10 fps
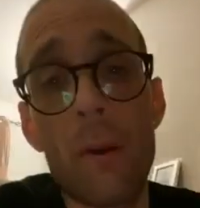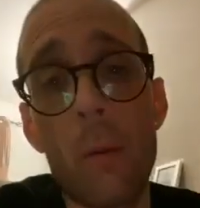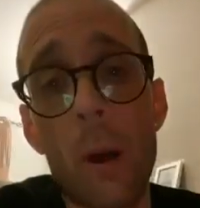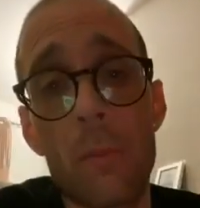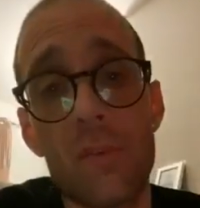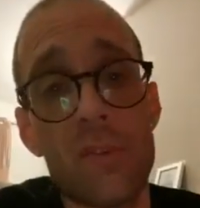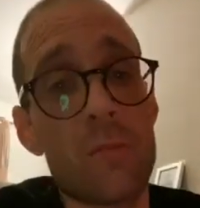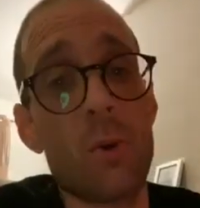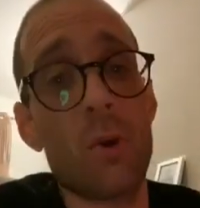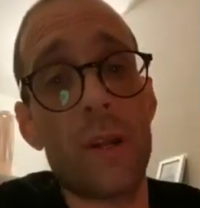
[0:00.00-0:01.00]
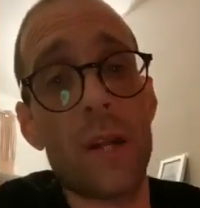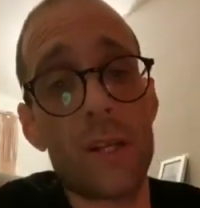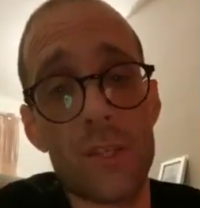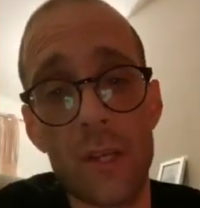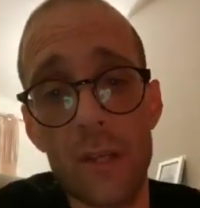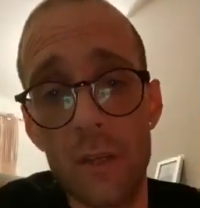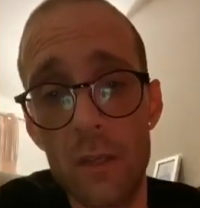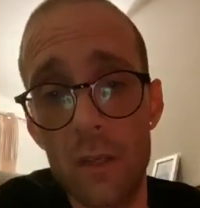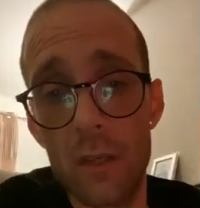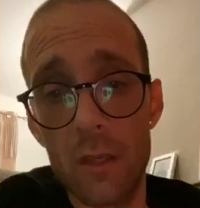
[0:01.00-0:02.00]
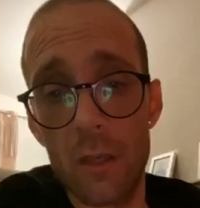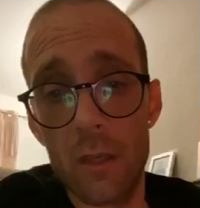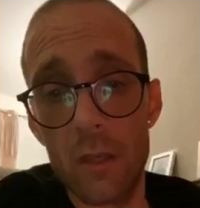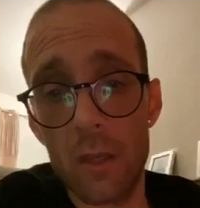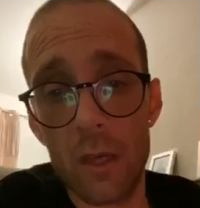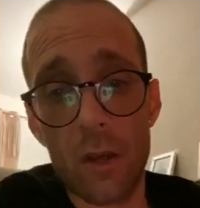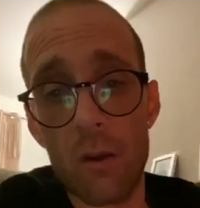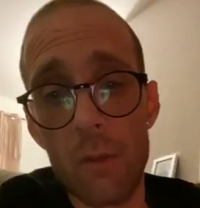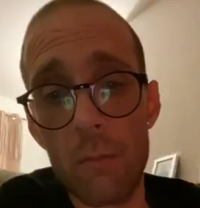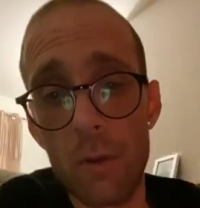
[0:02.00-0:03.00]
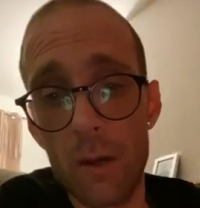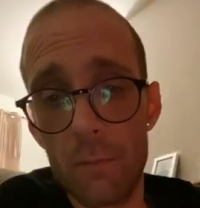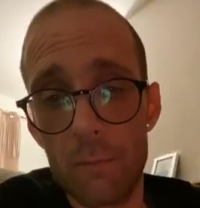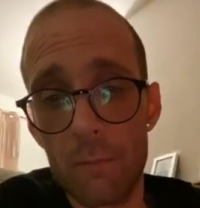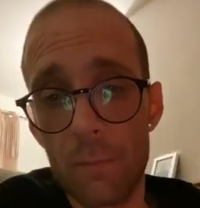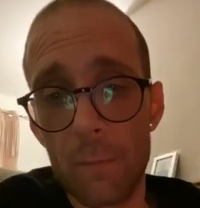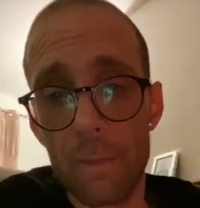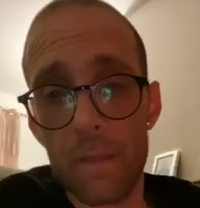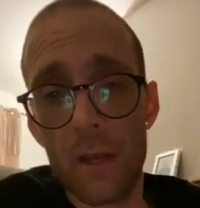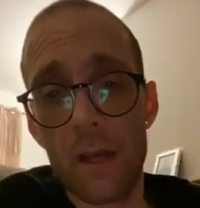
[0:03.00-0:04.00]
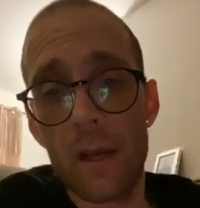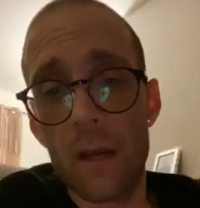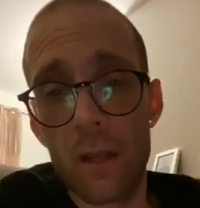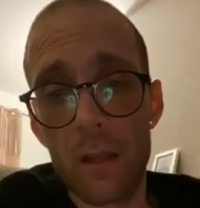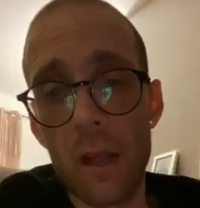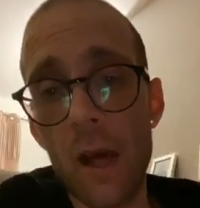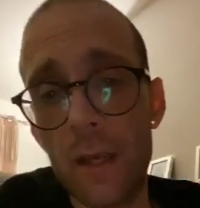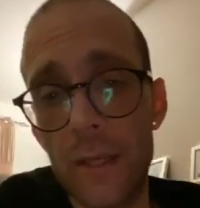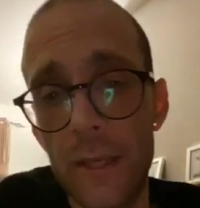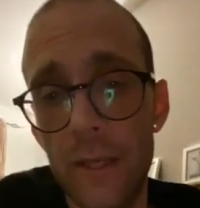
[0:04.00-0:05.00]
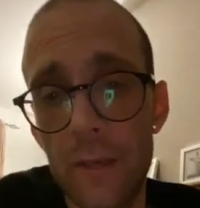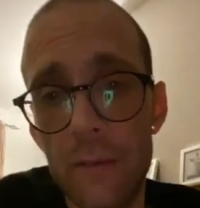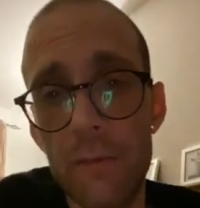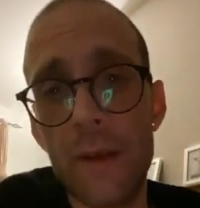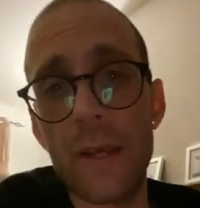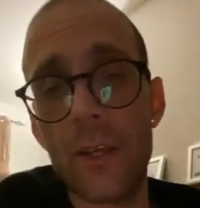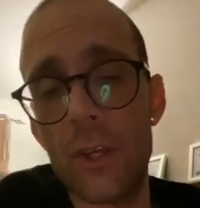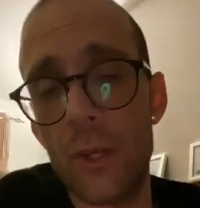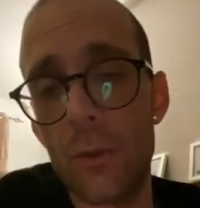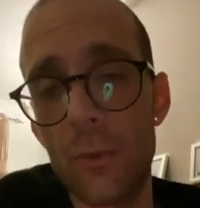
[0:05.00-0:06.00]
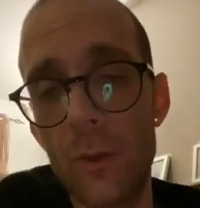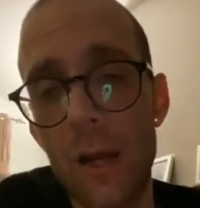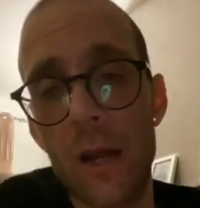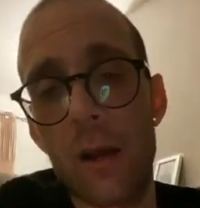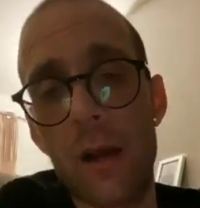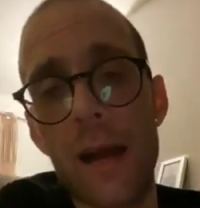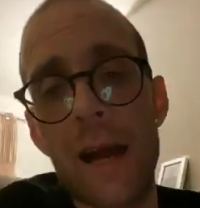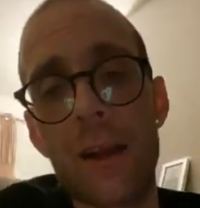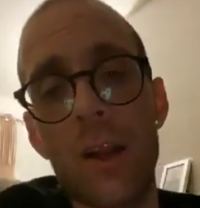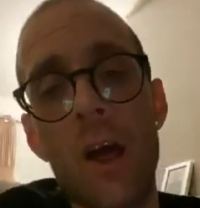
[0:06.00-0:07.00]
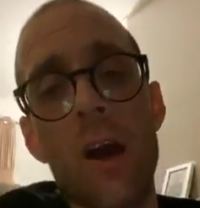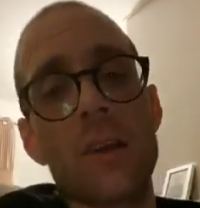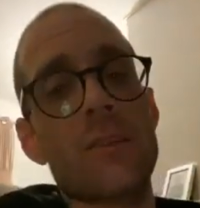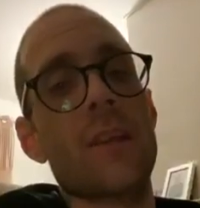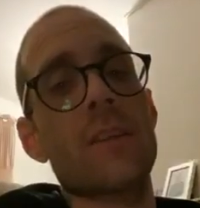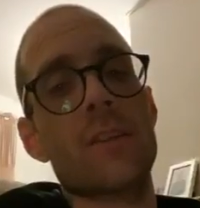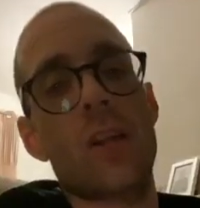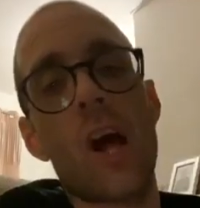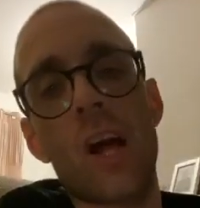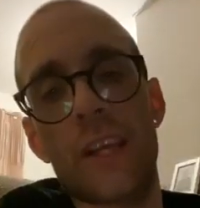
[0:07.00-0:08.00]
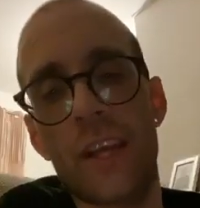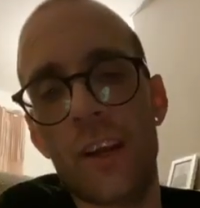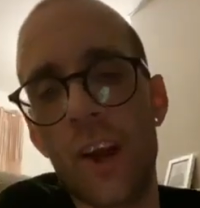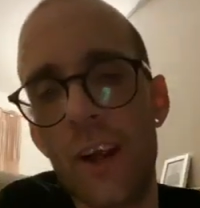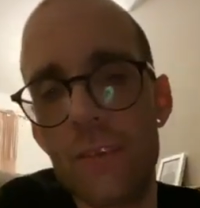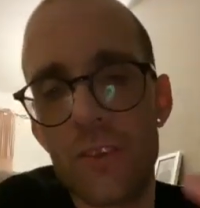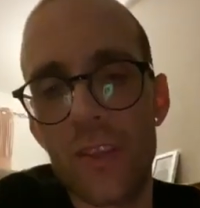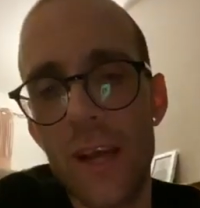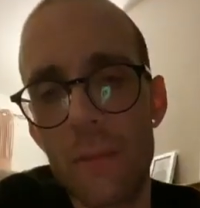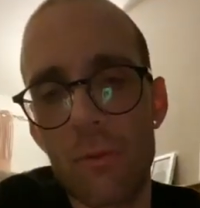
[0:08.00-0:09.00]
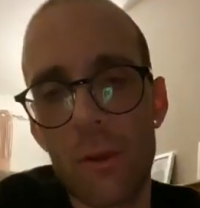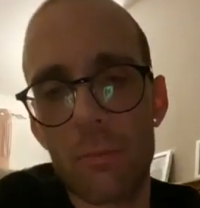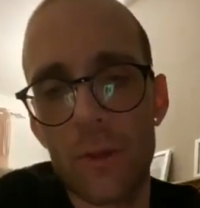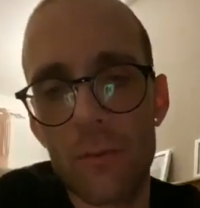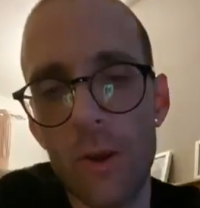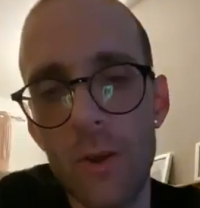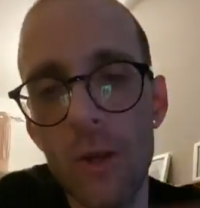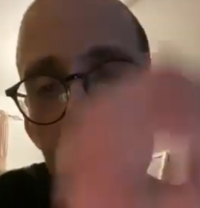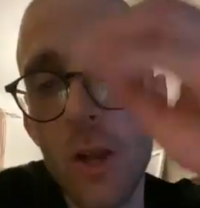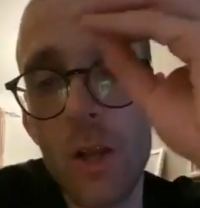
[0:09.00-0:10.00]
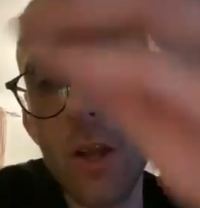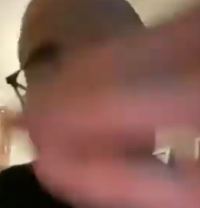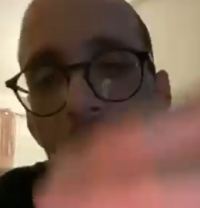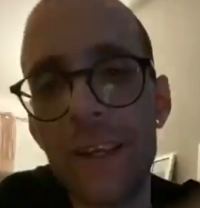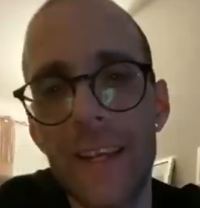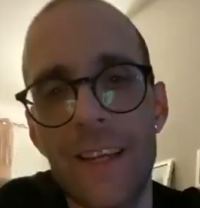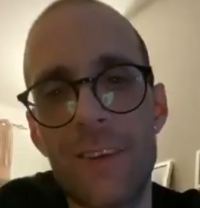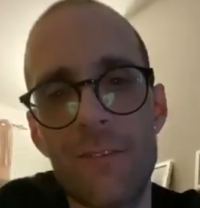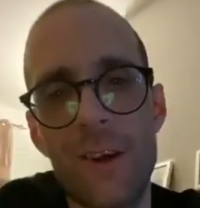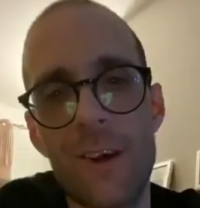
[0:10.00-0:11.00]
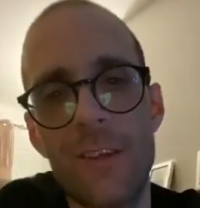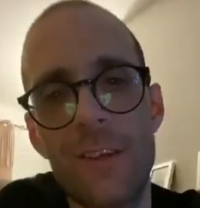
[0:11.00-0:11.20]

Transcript: It might have been this morning, actually. I don't remember. Larky, thank you. Anna Lark says, Larky. I can't even say it properly, right? Larky, right?